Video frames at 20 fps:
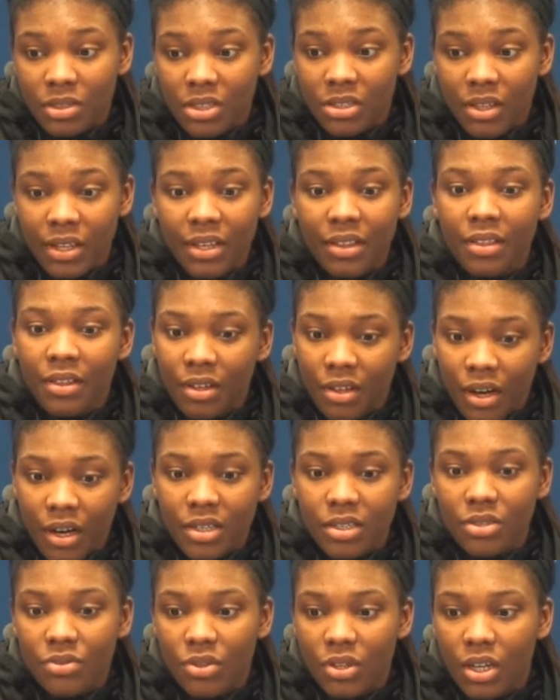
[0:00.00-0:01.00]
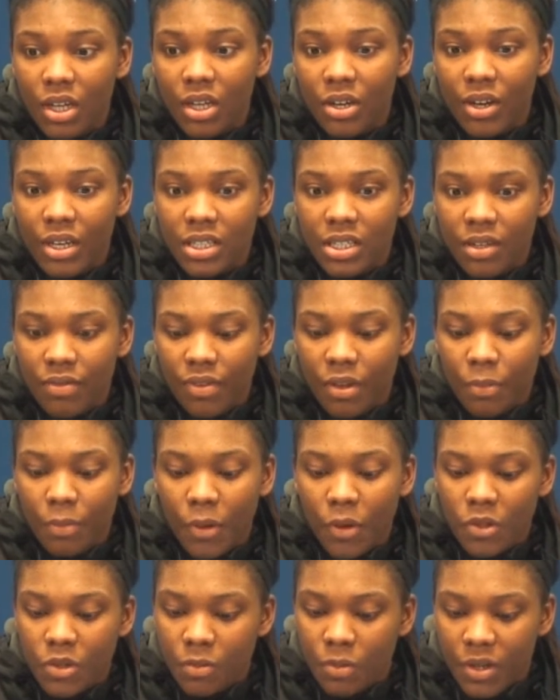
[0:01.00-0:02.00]
So, like, their guards are really aggressive. Their
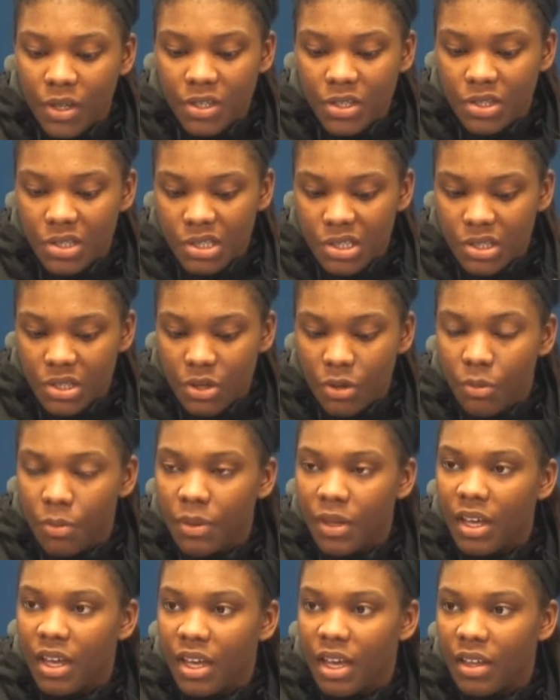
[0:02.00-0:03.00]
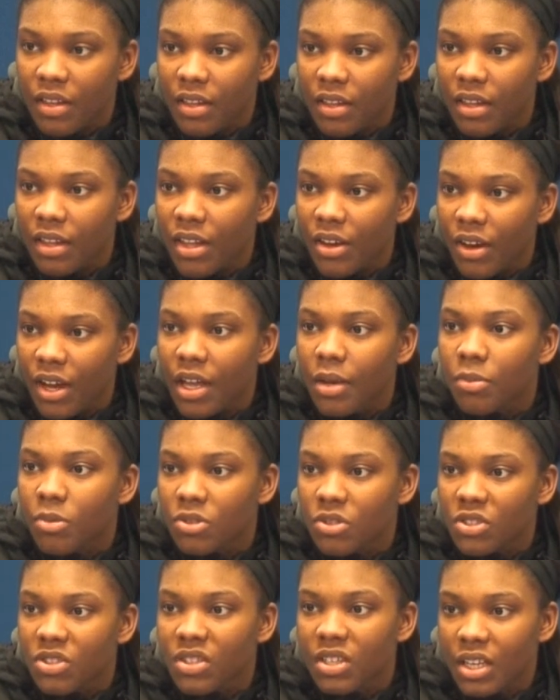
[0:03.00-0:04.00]
post players are just so big, and they're able
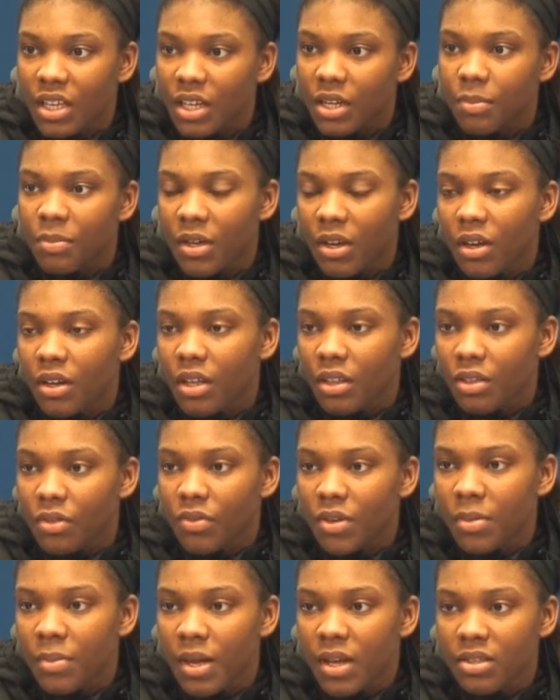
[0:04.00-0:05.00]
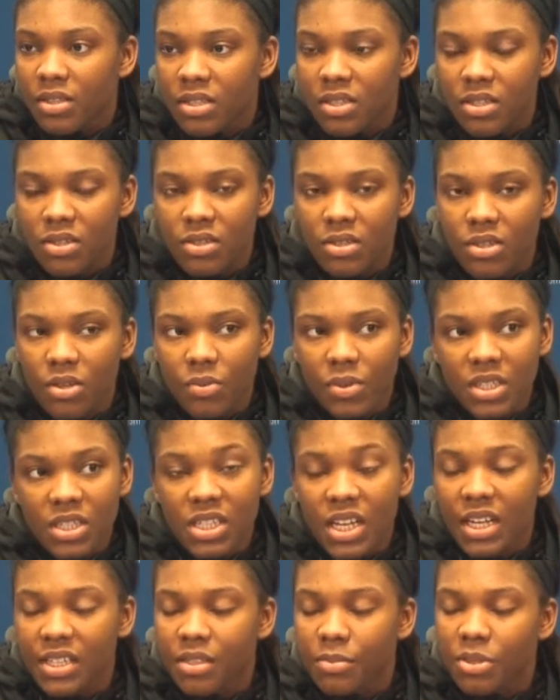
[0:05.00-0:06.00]
just to get up there and get the rebounds, too. So we
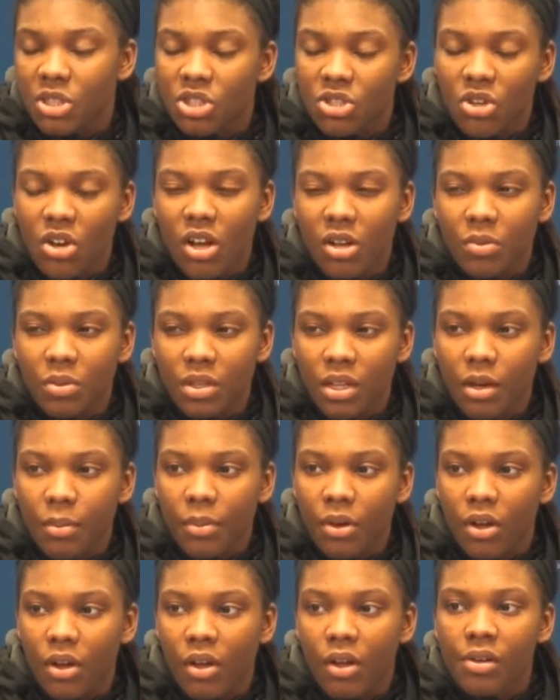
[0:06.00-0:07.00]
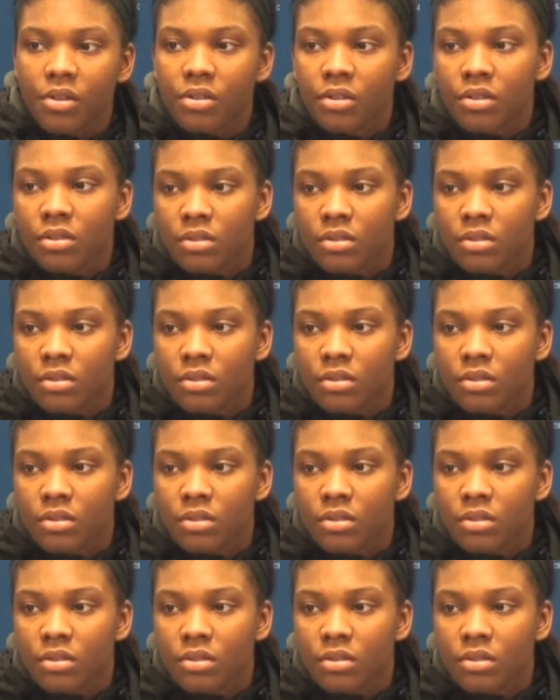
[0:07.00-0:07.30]
just have to be strong with that ball.